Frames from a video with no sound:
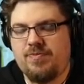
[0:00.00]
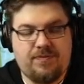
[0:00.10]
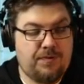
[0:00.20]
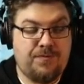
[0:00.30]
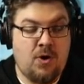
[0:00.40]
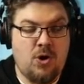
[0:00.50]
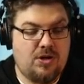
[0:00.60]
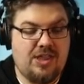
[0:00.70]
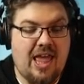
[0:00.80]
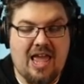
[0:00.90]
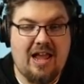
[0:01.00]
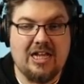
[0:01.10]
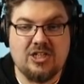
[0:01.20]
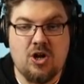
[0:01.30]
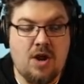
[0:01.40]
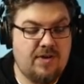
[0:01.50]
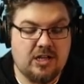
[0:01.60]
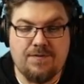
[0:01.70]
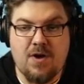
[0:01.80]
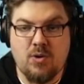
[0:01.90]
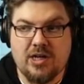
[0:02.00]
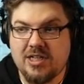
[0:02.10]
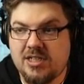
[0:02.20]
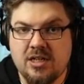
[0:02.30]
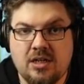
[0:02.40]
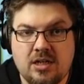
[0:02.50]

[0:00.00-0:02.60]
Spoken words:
Ford there has gone over like a focus.